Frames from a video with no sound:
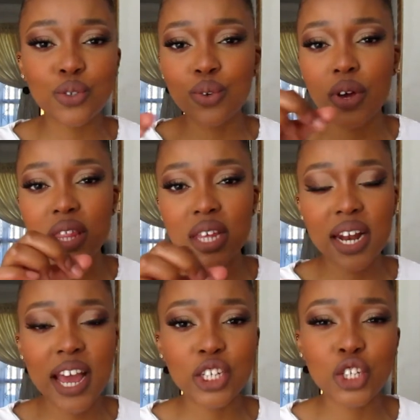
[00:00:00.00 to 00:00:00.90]
the
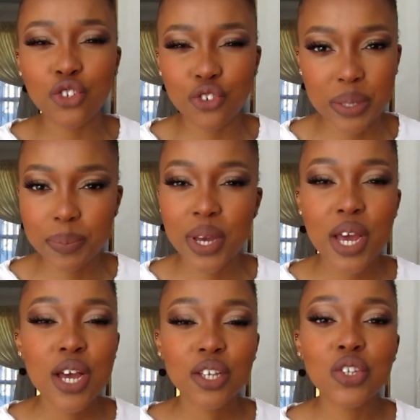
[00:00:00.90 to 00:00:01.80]
lash strip,
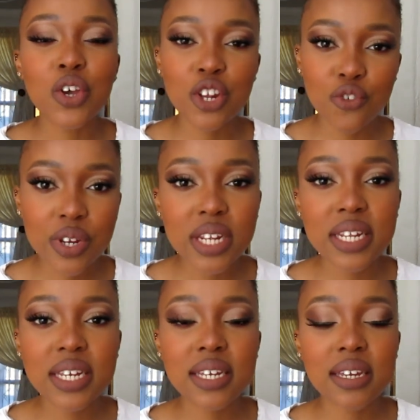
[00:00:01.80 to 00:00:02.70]
so it
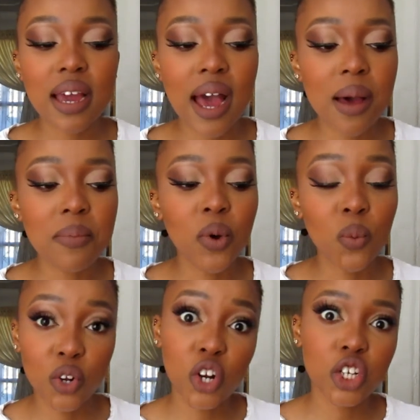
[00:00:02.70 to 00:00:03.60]
really
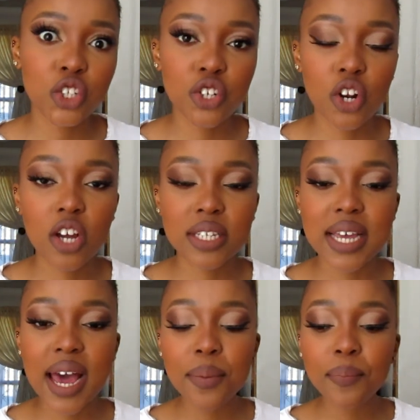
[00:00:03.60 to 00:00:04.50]
will last you a long
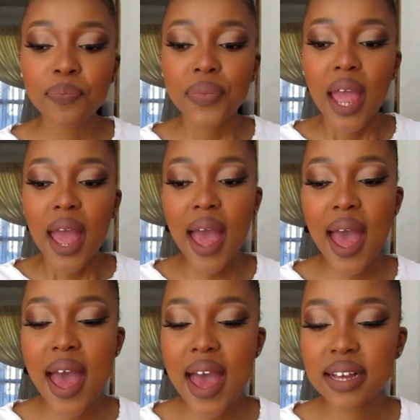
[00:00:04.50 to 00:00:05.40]
time.
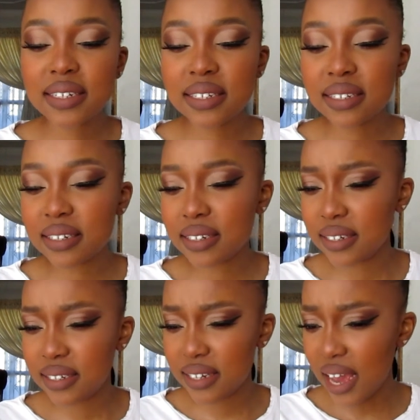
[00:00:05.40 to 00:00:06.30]
And
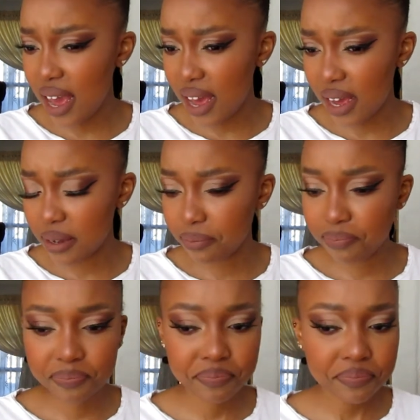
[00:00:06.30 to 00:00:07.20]
yeah,
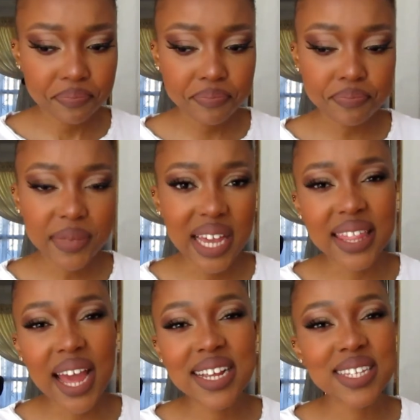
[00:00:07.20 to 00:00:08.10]

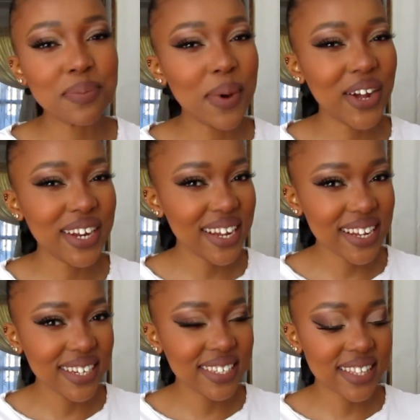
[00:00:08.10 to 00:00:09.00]
that is about
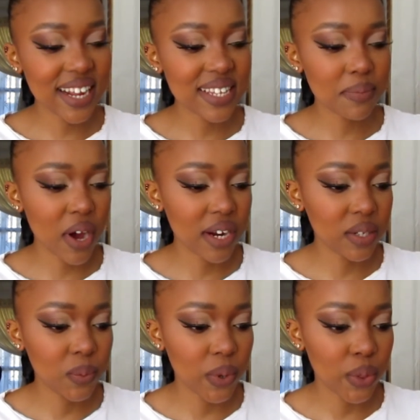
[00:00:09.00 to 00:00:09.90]
it
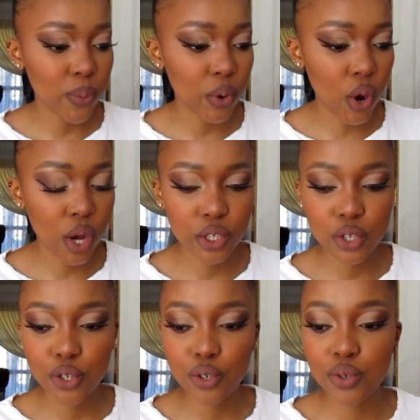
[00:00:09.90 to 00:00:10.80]
with regards
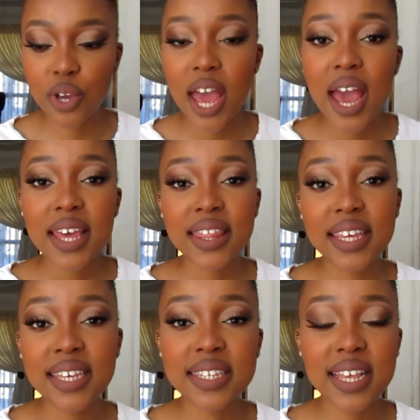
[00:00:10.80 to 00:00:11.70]
to
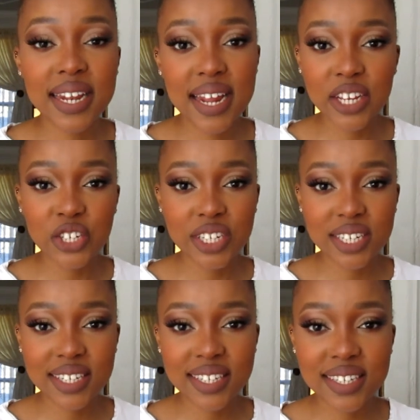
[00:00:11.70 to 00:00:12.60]
these
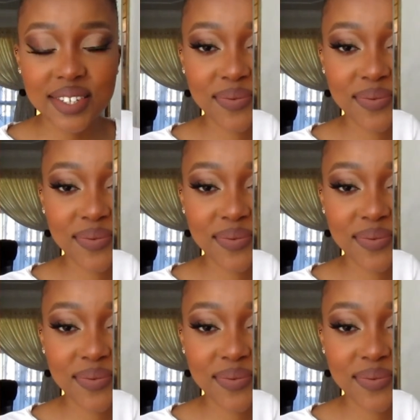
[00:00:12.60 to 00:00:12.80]
lashes. Thank you